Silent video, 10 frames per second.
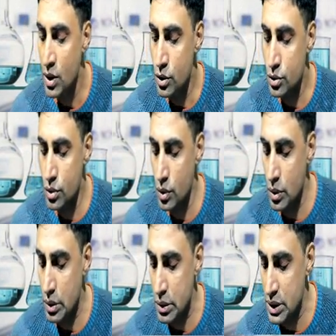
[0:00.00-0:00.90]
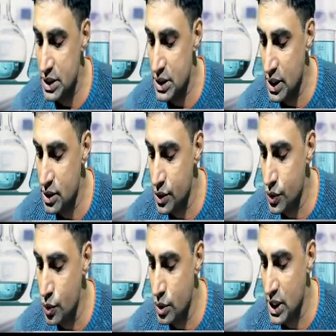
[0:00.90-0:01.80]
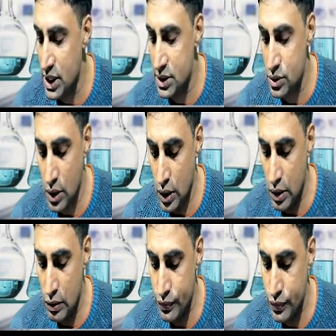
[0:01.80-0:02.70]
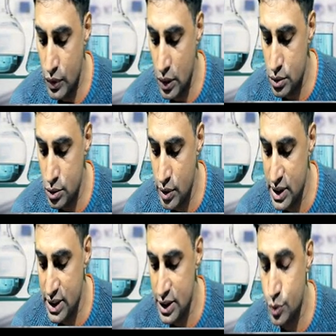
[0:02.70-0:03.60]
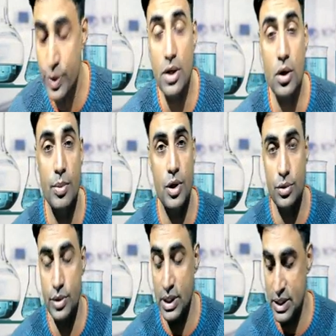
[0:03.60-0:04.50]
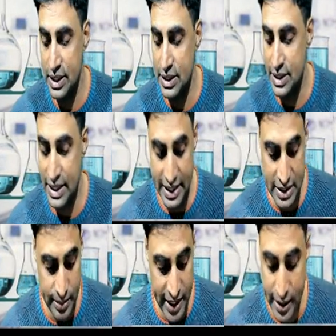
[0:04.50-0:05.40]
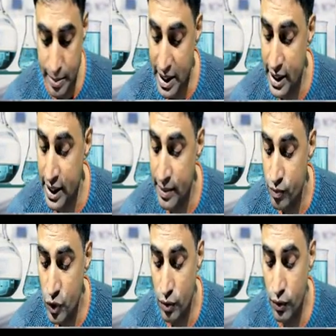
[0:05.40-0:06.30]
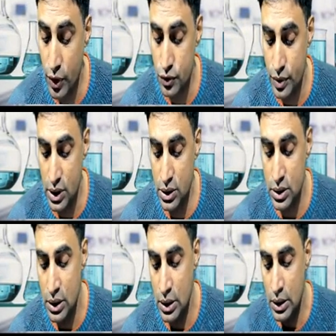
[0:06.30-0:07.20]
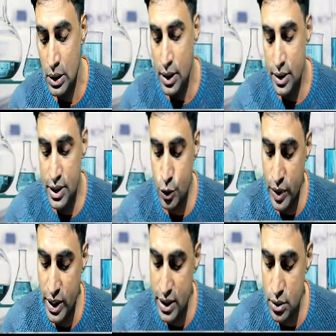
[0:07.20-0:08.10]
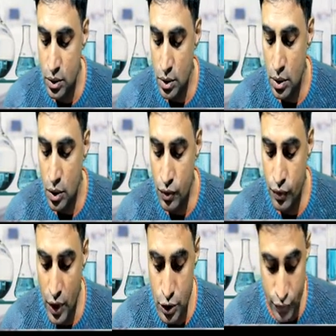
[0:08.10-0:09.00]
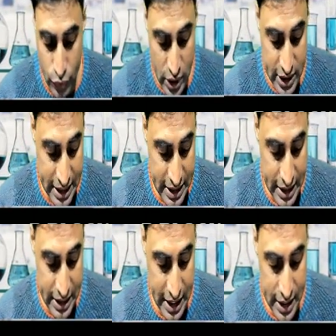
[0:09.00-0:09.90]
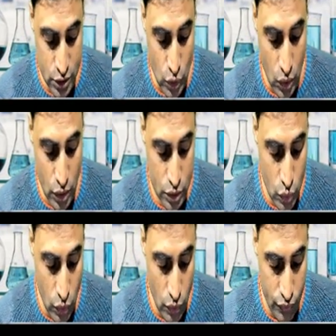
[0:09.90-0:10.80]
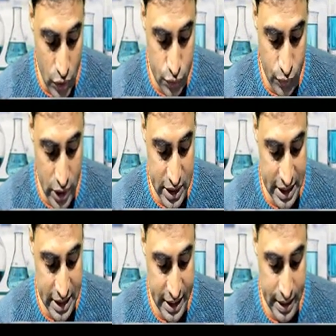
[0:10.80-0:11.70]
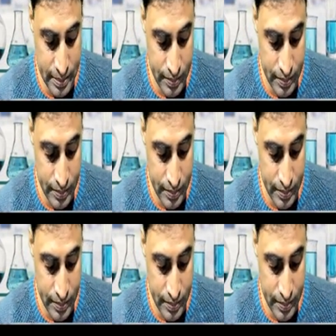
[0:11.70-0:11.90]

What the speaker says: So these are the two class of oxoacids, very common oxoacids exhibited by phosphorus. This one is phosphorus acid, that is orthophosphorus acid.